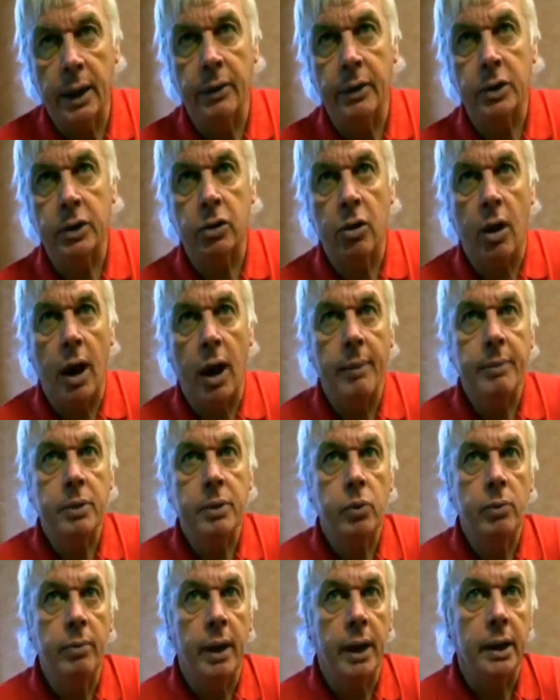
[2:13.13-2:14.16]
and the
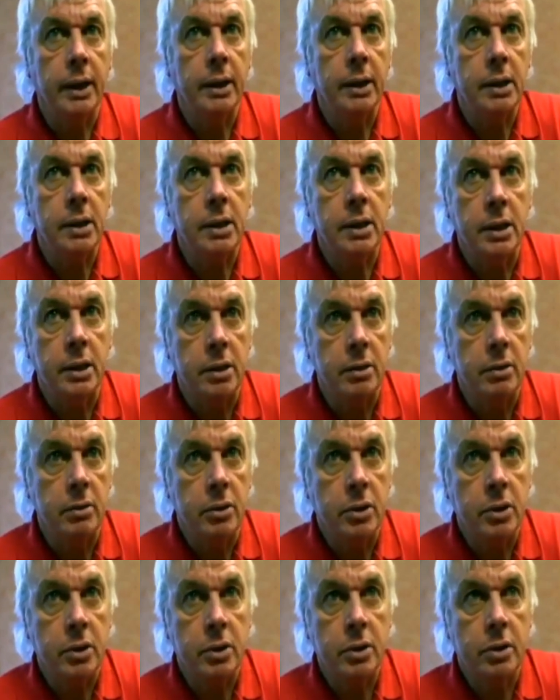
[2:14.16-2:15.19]
tribes were making
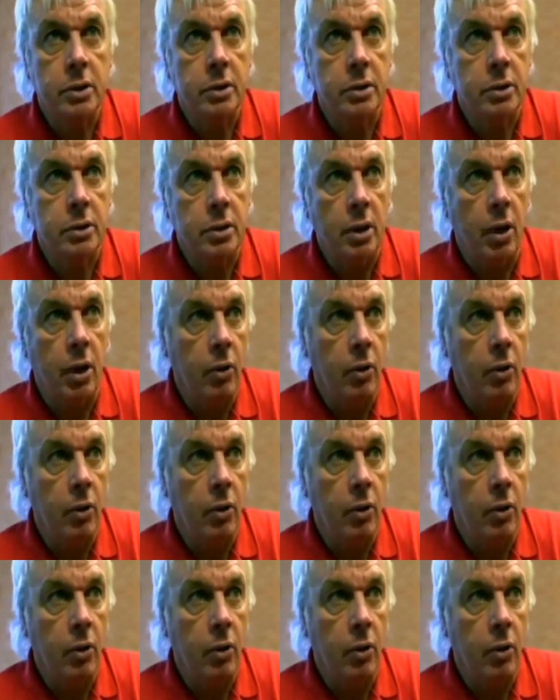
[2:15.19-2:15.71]
decisions